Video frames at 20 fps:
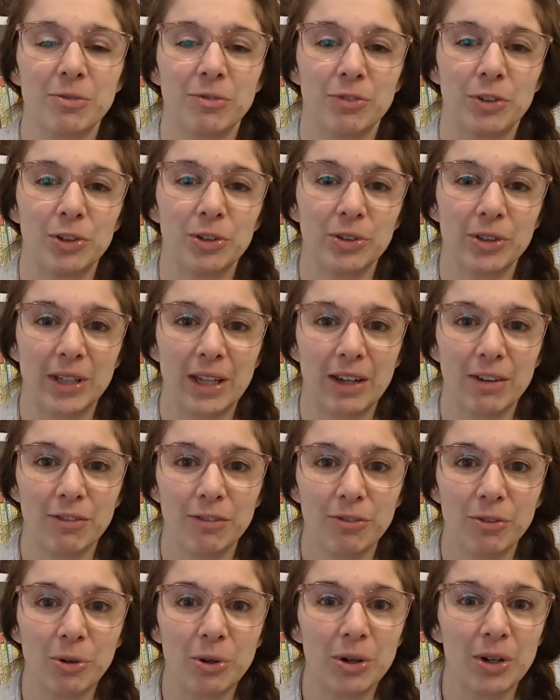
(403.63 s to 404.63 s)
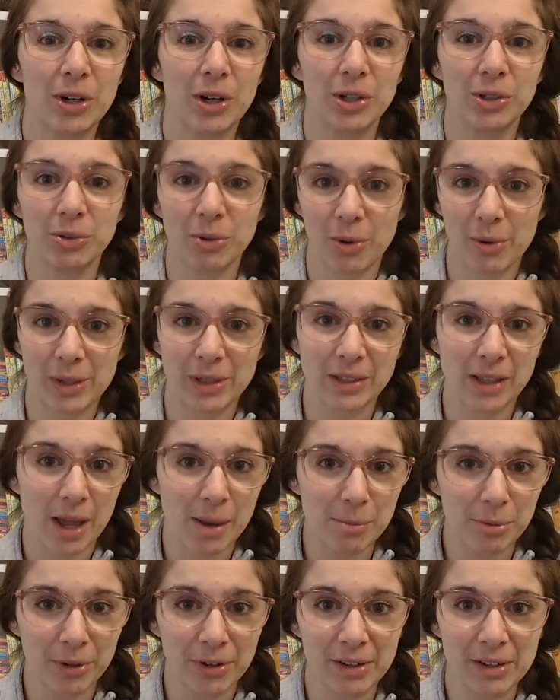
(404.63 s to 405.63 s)
if you're looking for a growing
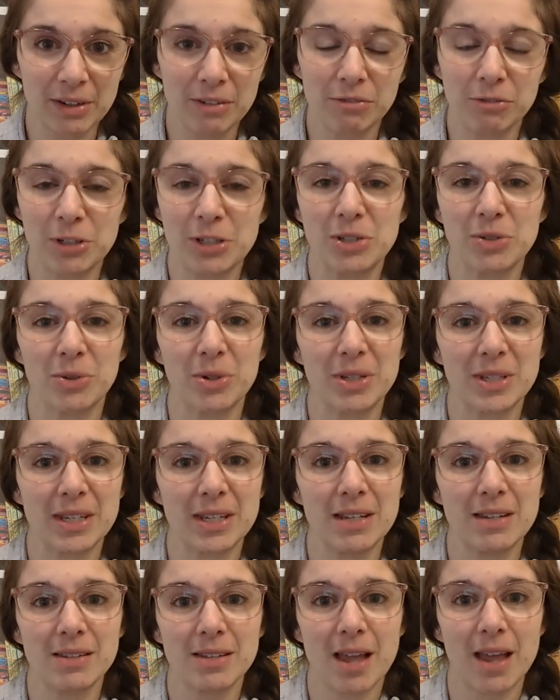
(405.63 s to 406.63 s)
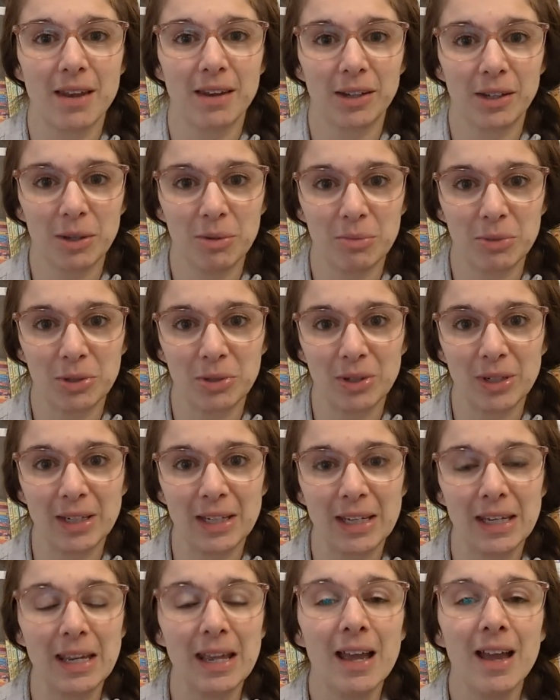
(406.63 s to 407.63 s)
library of resources and a
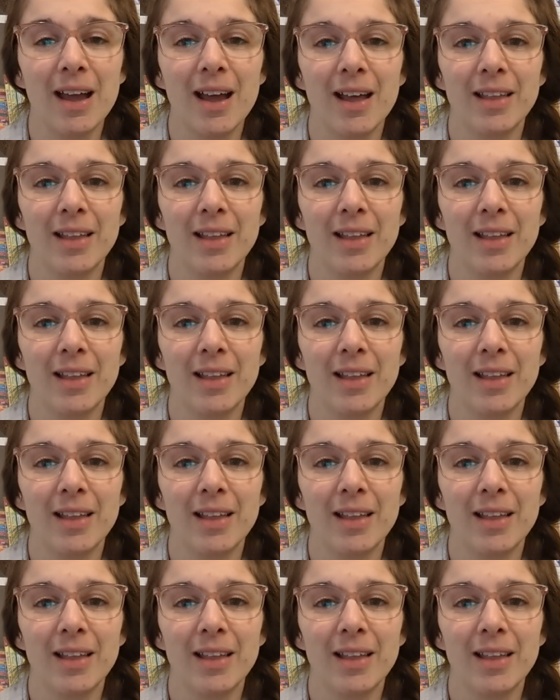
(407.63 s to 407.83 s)
community